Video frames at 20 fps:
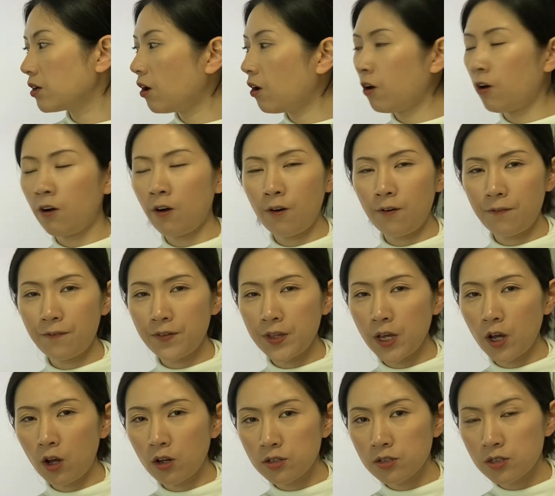of the
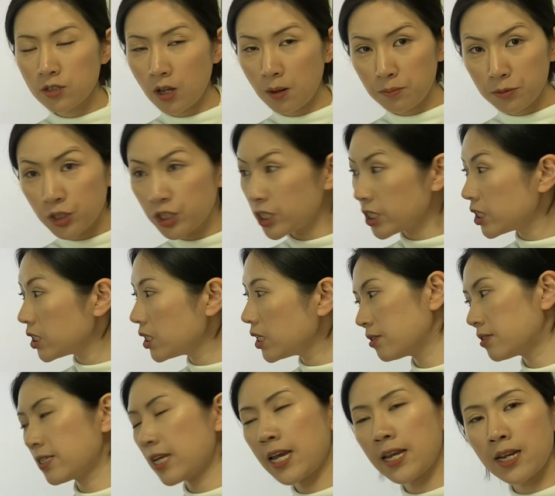assumption
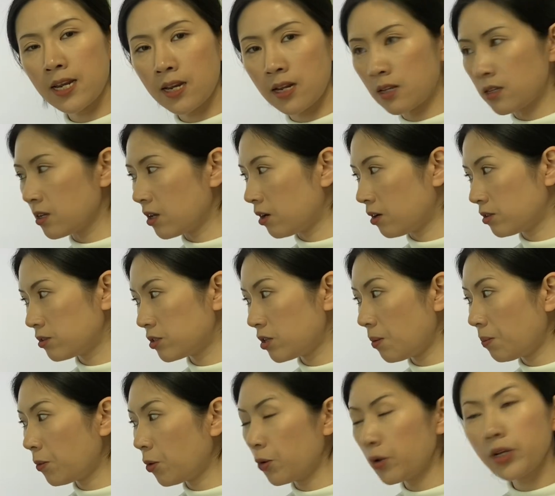stated in the
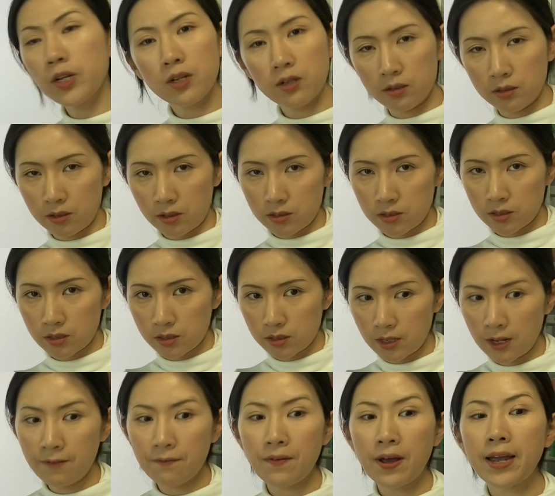subordinate clause.
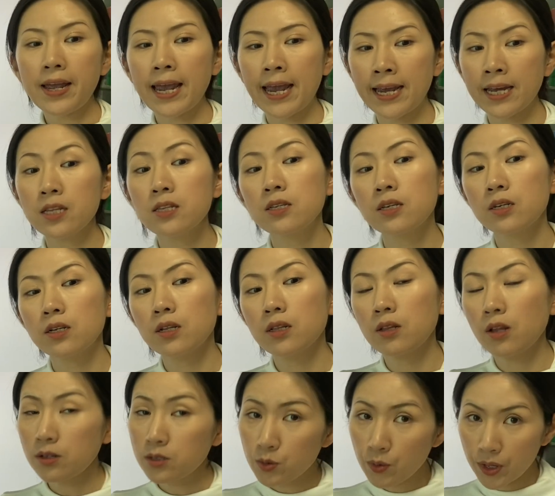If I ate
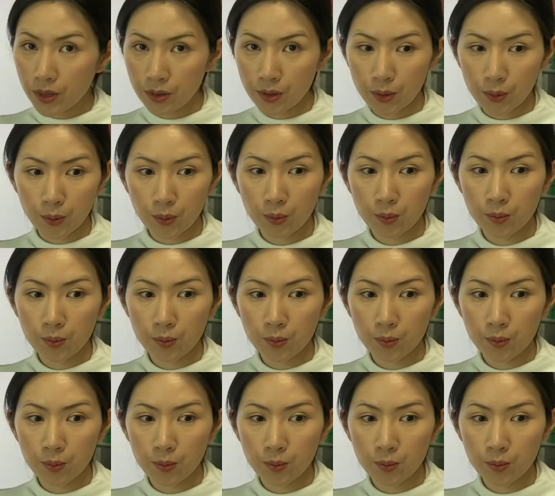lunch with you.